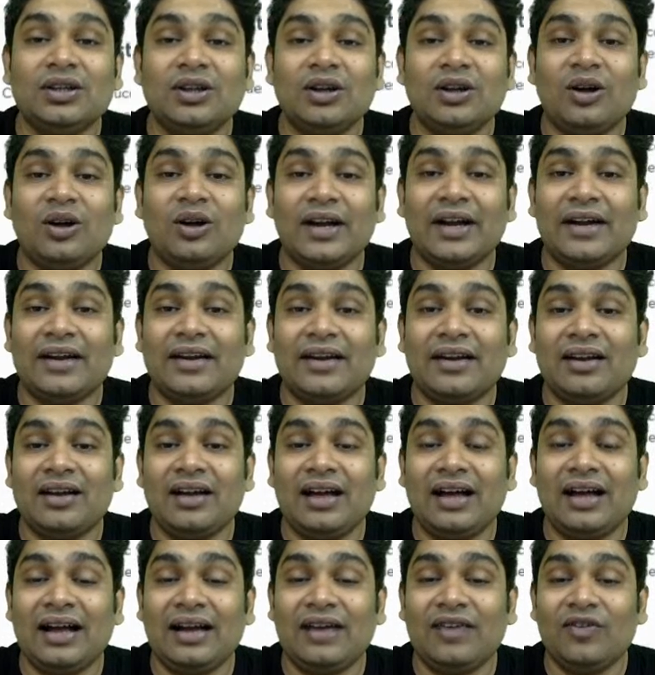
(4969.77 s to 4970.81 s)
All right,
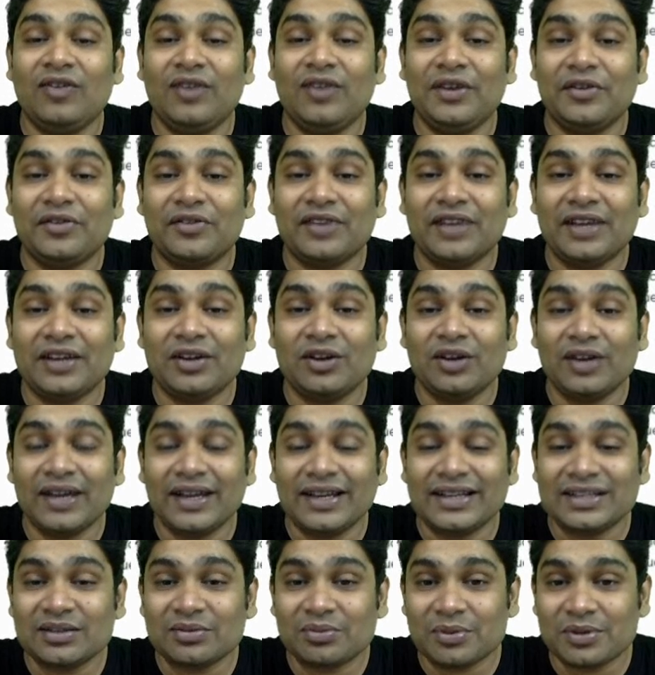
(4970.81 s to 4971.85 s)
and when you've clicked on Get
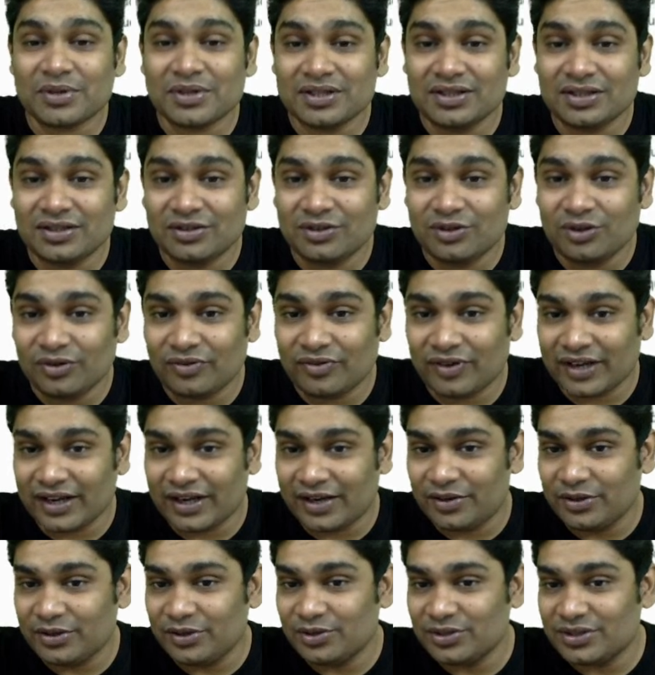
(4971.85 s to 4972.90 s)
Subscription, don't forget
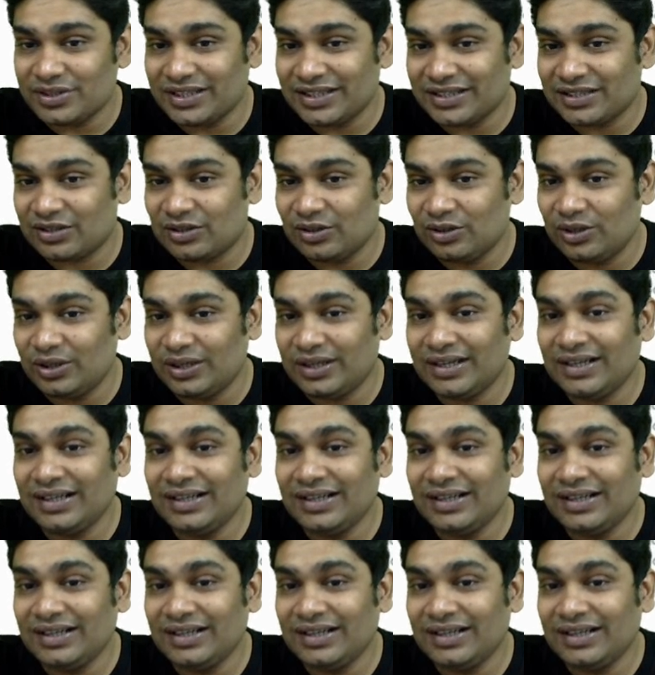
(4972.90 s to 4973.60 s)
to use this code